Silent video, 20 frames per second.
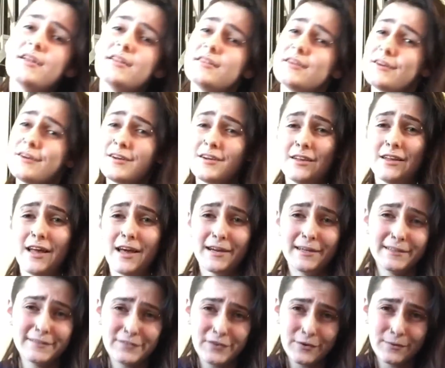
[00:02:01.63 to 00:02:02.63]
There are a lot
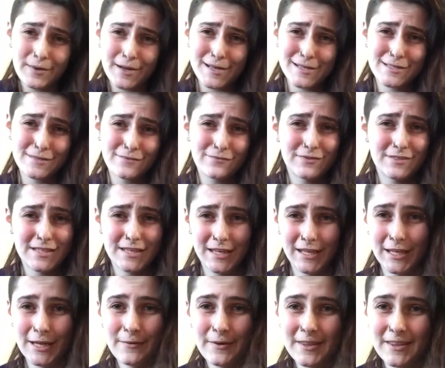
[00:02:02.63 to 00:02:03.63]
of different ways of
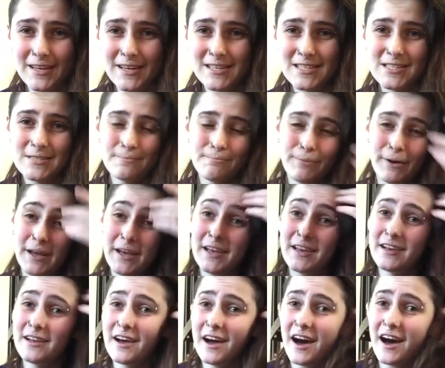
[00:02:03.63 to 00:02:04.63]
dealing with this,
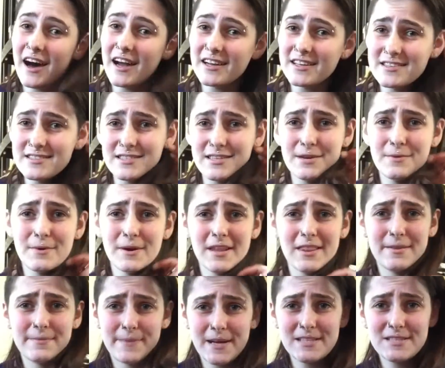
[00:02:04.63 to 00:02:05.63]
but honestly, one
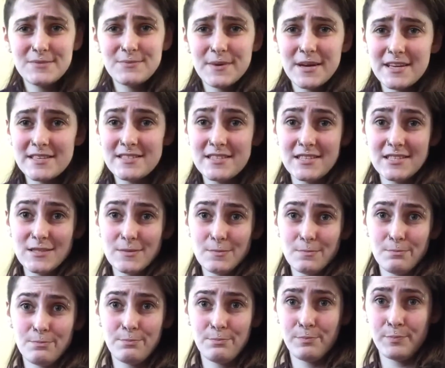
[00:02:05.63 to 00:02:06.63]
of the best ways is
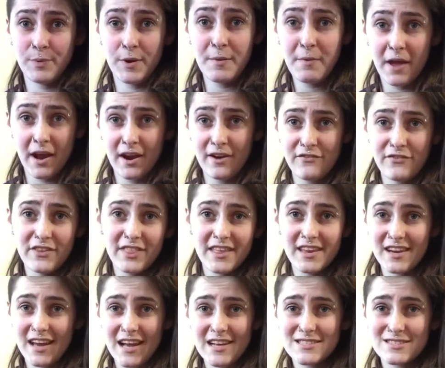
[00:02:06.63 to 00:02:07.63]
prepare for the
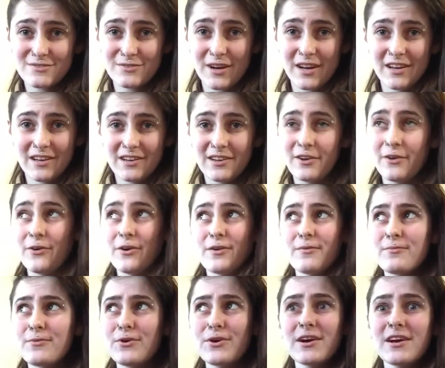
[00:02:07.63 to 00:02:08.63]
next one. Go to
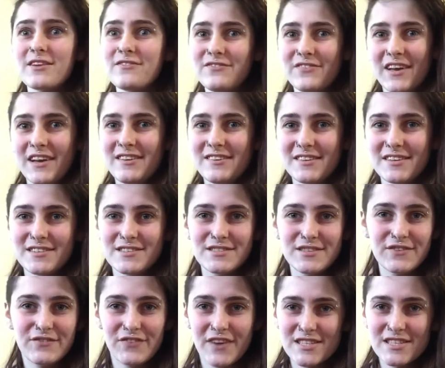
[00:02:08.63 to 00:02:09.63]
more conventions
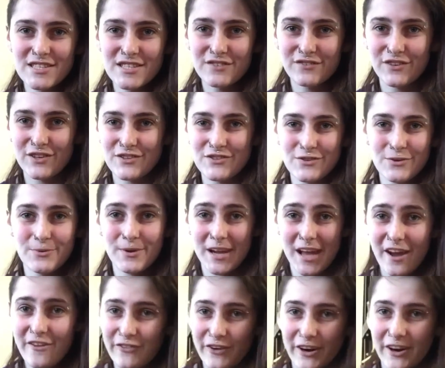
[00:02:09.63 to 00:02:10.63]
or festivals or
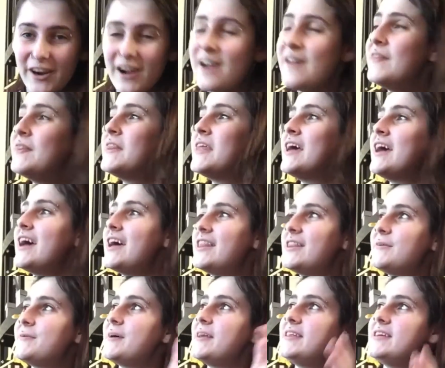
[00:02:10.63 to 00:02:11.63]
whatever.
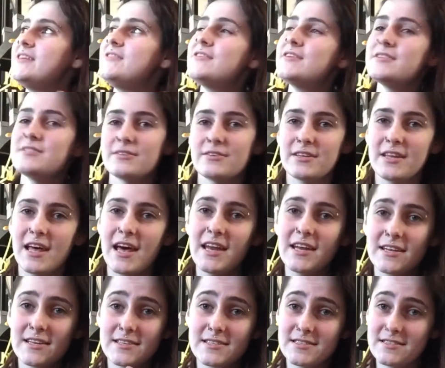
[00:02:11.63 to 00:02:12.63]
And the way that you can do that
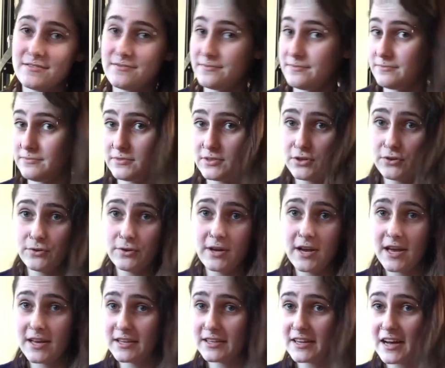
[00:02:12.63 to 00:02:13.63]
is
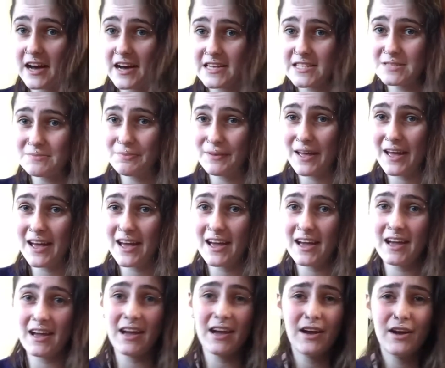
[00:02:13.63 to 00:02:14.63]
create a
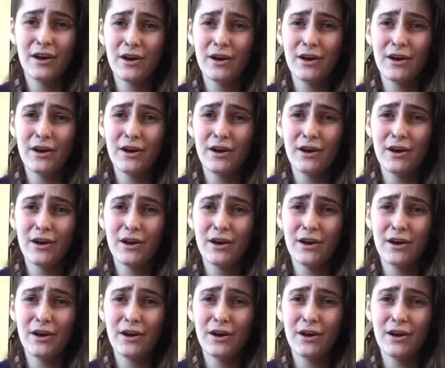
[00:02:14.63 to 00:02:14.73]
cosplay,